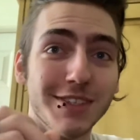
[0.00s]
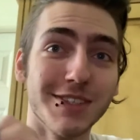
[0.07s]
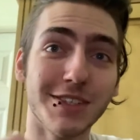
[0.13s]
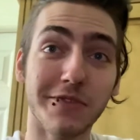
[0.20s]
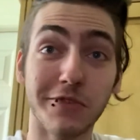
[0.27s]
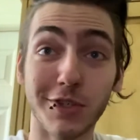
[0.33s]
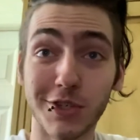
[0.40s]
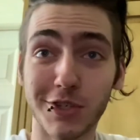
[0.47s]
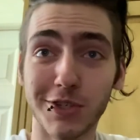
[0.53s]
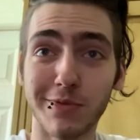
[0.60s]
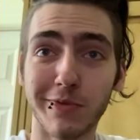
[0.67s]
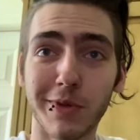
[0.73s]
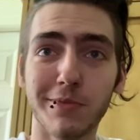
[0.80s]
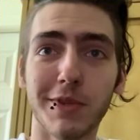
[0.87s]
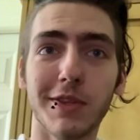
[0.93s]
definition
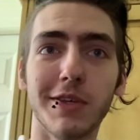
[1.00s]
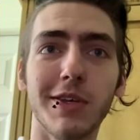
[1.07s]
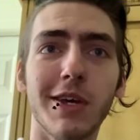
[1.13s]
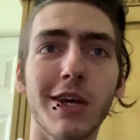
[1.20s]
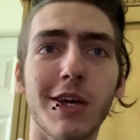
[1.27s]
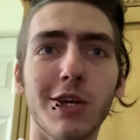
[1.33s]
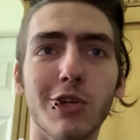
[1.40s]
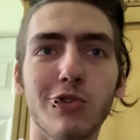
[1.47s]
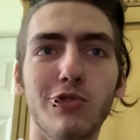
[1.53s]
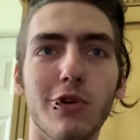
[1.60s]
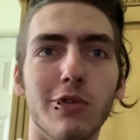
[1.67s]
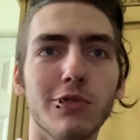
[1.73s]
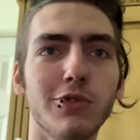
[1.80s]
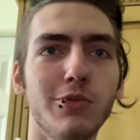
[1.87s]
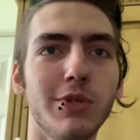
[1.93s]
of empathy,
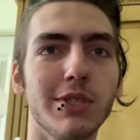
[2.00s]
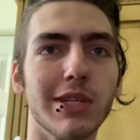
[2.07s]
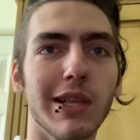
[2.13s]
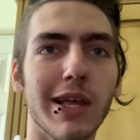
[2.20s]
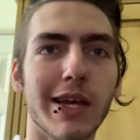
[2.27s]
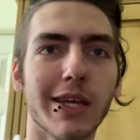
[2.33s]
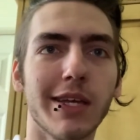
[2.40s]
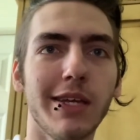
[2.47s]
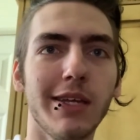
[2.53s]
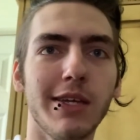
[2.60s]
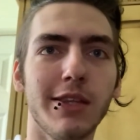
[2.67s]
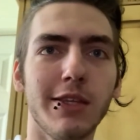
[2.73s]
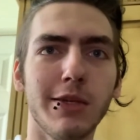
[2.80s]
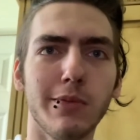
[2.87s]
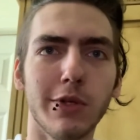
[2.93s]
Daru is lacking in
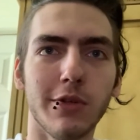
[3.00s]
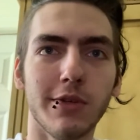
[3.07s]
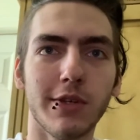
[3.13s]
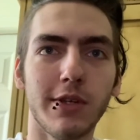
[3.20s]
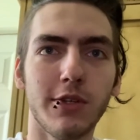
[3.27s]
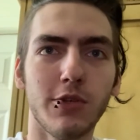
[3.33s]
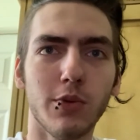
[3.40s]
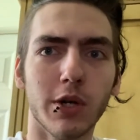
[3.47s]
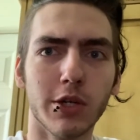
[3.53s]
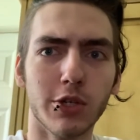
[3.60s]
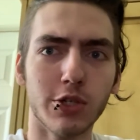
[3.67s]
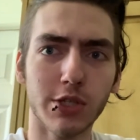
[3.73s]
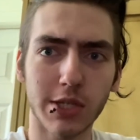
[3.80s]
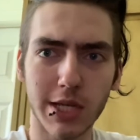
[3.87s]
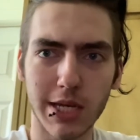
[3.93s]
the ability to
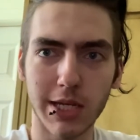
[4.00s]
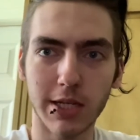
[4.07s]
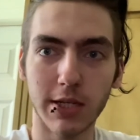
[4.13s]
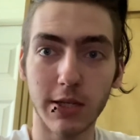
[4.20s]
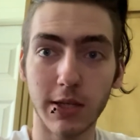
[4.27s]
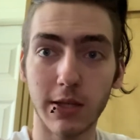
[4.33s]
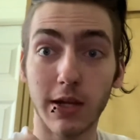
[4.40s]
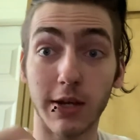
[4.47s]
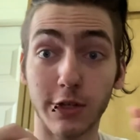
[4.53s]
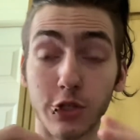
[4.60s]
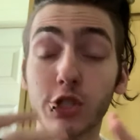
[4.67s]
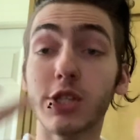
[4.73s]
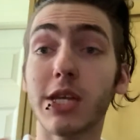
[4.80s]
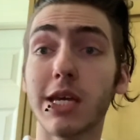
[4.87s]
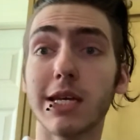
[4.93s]
understand
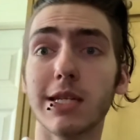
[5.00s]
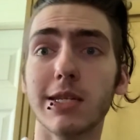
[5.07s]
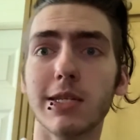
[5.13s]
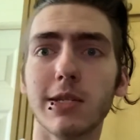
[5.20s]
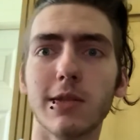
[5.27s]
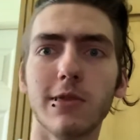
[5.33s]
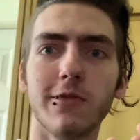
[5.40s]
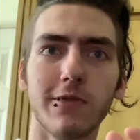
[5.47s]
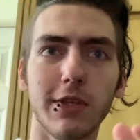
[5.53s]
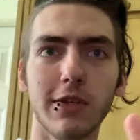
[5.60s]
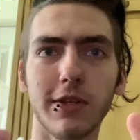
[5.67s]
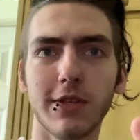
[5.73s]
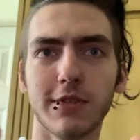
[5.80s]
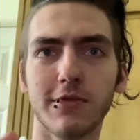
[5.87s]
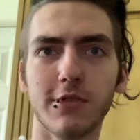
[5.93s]
the
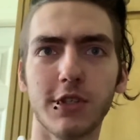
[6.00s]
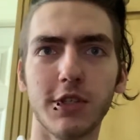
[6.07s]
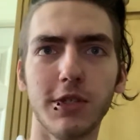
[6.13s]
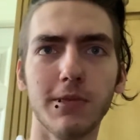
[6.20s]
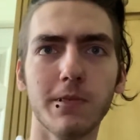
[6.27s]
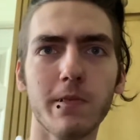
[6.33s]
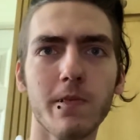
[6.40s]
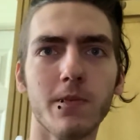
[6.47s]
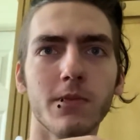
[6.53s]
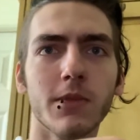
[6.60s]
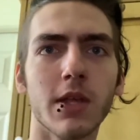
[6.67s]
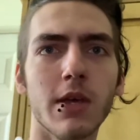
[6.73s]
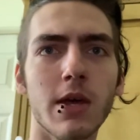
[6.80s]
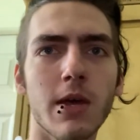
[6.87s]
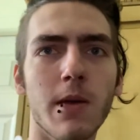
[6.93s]
feelings of she,
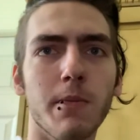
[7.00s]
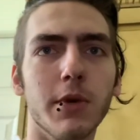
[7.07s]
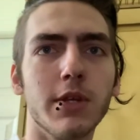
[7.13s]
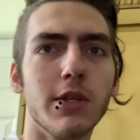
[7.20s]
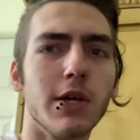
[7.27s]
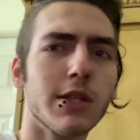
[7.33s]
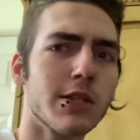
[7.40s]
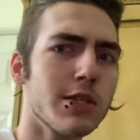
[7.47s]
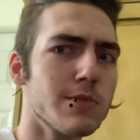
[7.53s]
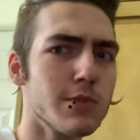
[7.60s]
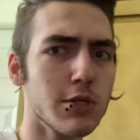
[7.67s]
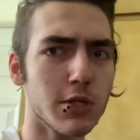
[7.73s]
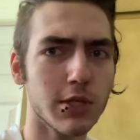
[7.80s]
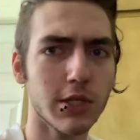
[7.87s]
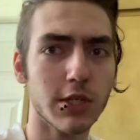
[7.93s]
but not the
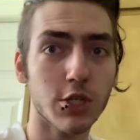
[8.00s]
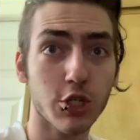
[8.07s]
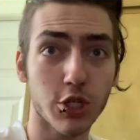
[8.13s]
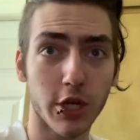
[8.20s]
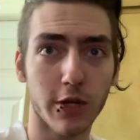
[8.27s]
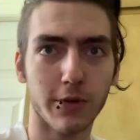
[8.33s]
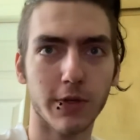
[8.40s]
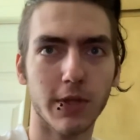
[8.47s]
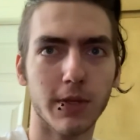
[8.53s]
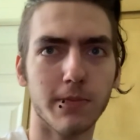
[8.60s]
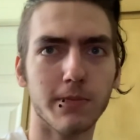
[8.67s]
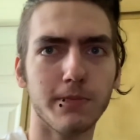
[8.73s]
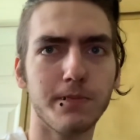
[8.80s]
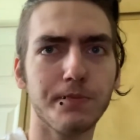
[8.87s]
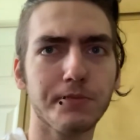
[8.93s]
ability to share them.
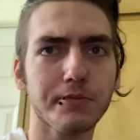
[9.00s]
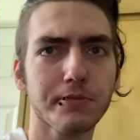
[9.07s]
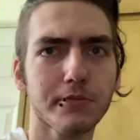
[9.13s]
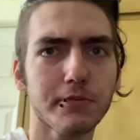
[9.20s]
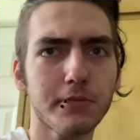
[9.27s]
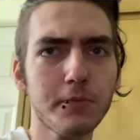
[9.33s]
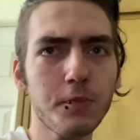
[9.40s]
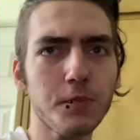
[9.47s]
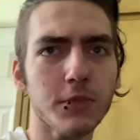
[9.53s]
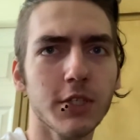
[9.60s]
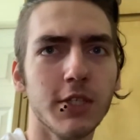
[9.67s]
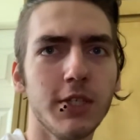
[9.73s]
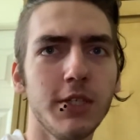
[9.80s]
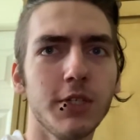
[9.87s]
He